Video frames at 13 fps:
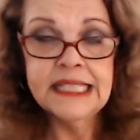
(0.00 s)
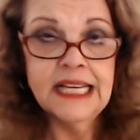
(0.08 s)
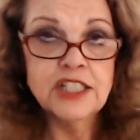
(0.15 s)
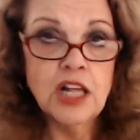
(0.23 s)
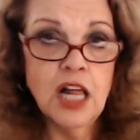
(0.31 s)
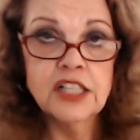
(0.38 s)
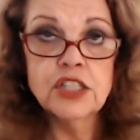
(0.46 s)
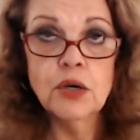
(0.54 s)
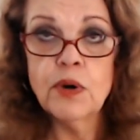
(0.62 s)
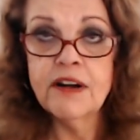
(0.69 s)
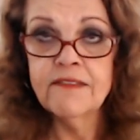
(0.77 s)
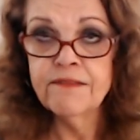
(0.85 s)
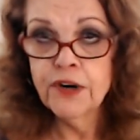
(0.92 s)
It's also
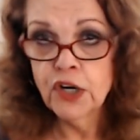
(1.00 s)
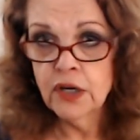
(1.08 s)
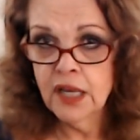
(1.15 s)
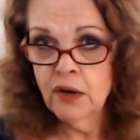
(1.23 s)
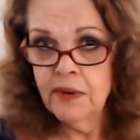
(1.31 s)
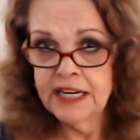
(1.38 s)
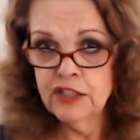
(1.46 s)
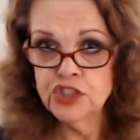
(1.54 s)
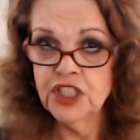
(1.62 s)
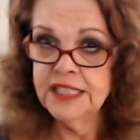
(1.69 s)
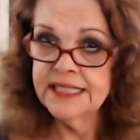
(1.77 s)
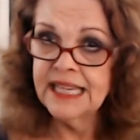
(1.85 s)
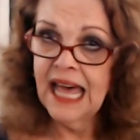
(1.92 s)
our Virgo energy.
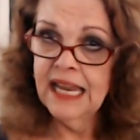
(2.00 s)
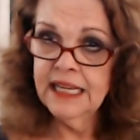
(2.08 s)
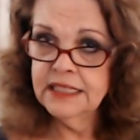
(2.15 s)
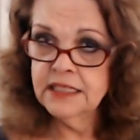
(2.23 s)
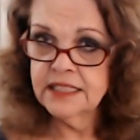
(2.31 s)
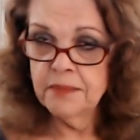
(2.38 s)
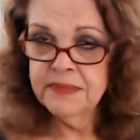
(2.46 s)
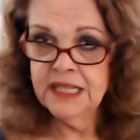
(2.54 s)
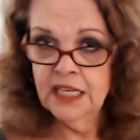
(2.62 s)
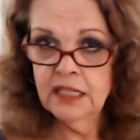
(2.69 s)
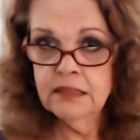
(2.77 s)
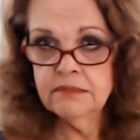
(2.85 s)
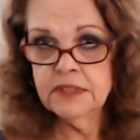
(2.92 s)
Solid,
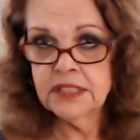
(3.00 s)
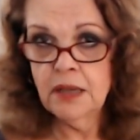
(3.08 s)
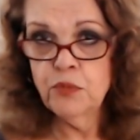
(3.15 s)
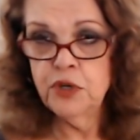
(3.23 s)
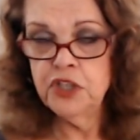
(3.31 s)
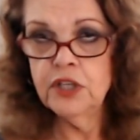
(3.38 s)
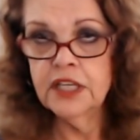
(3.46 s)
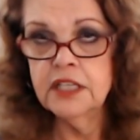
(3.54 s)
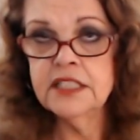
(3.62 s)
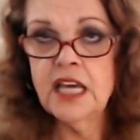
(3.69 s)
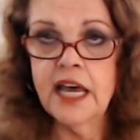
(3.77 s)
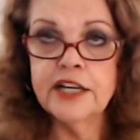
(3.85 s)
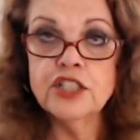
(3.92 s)
something, someone you can
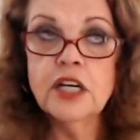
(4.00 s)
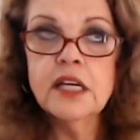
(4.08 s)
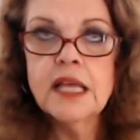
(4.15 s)
touch.